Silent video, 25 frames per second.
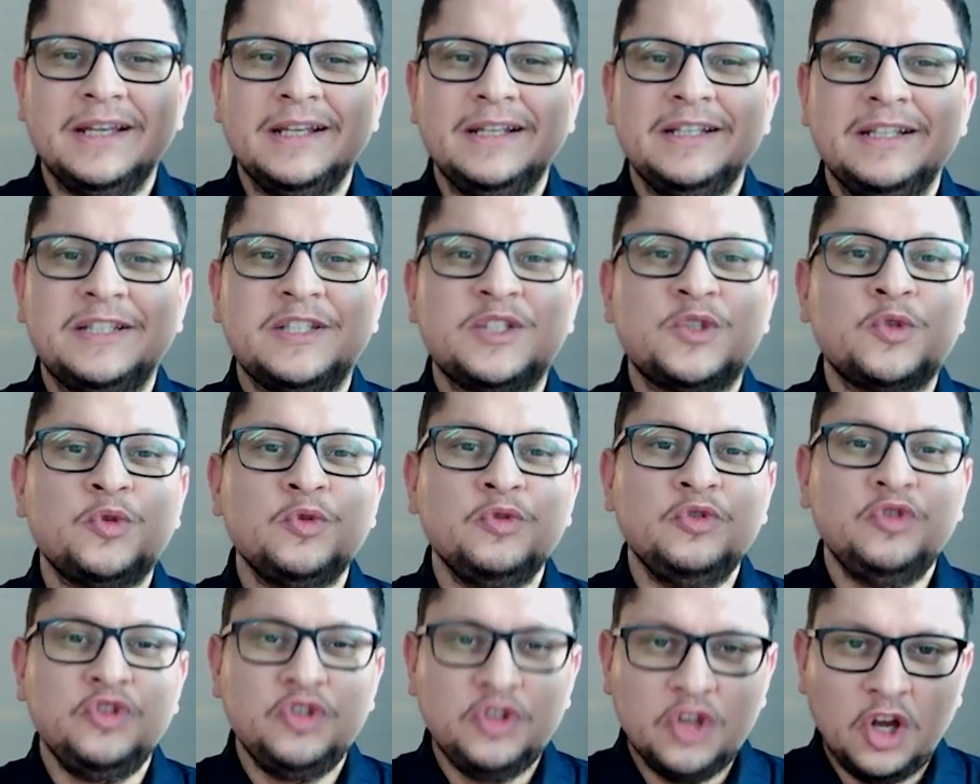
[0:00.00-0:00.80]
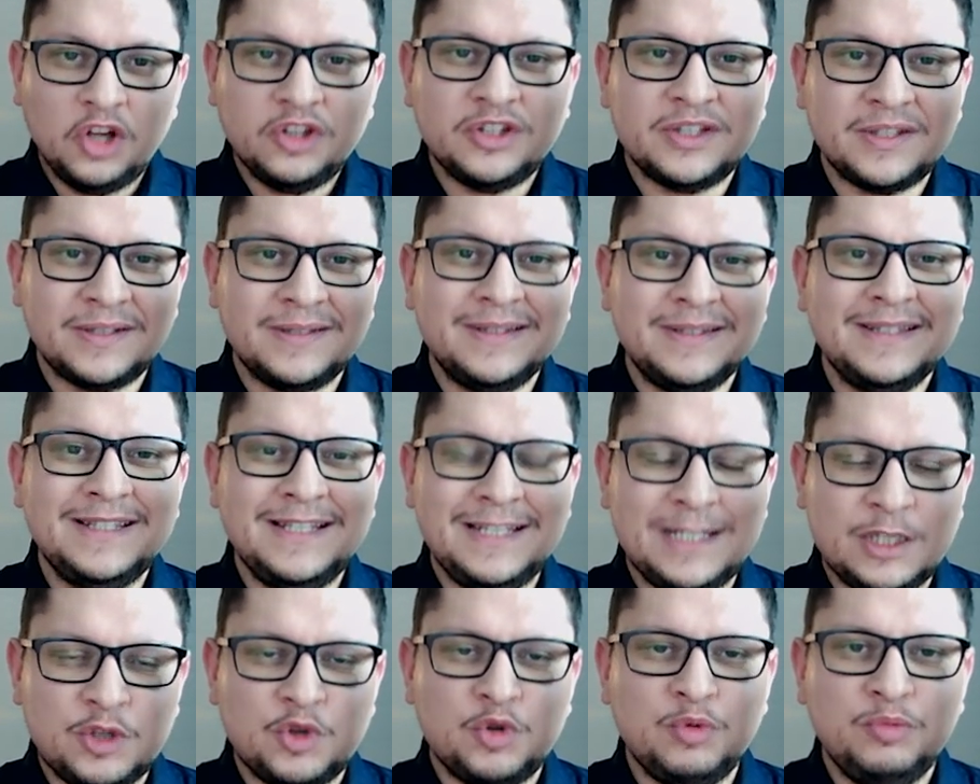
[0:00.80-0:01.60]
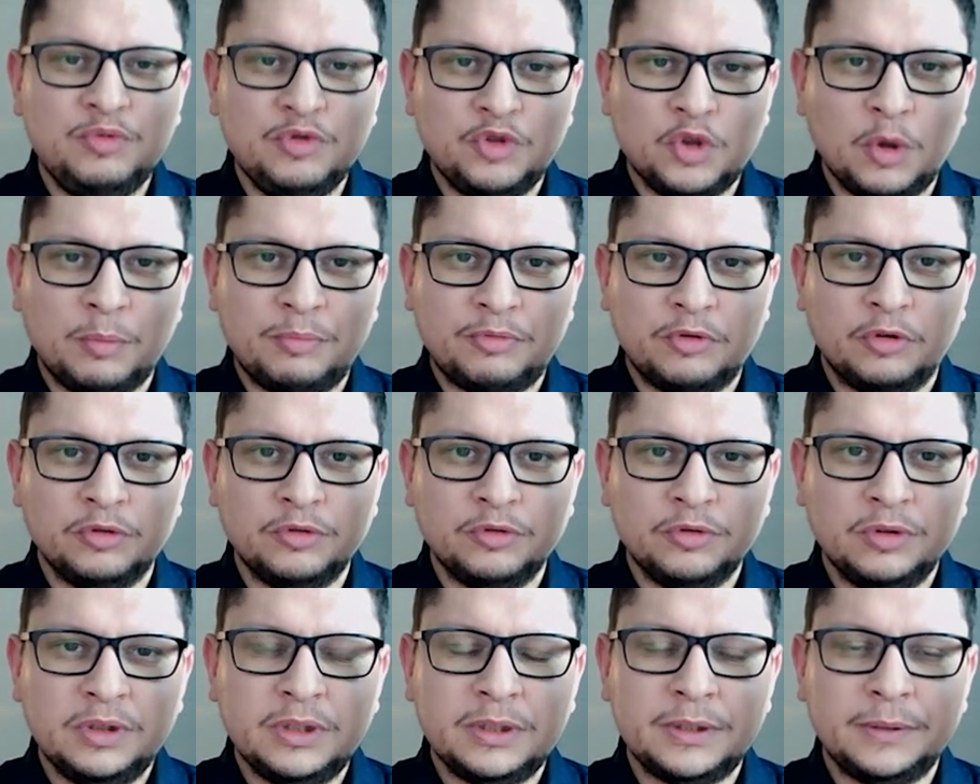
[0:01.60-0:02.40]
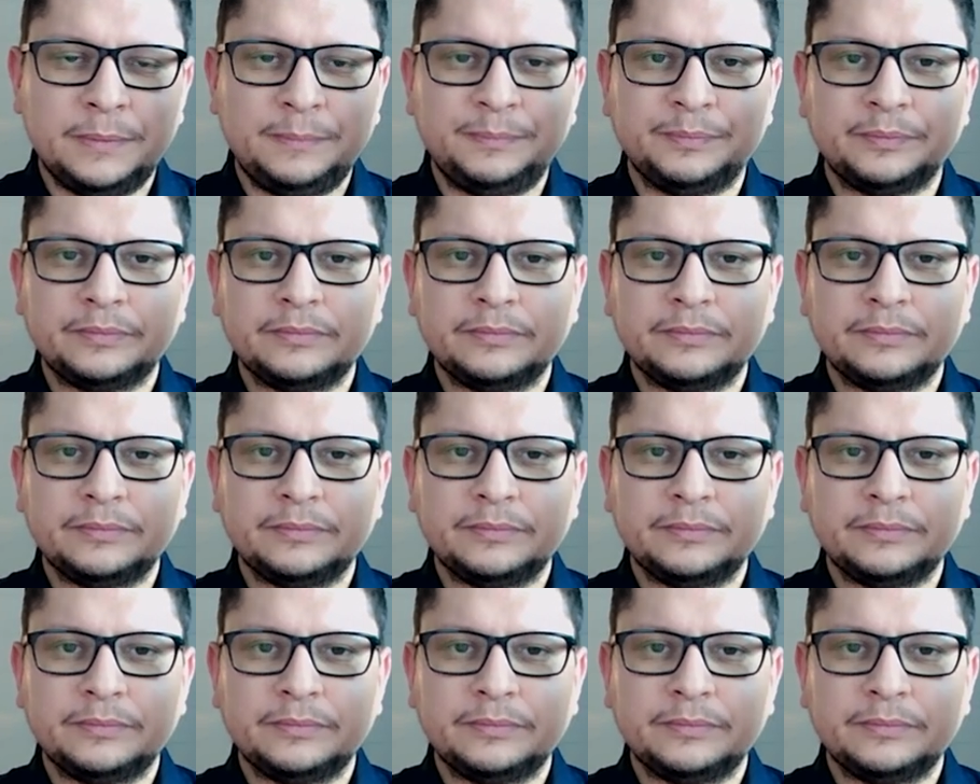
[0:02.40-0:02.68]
It's to not distribute a product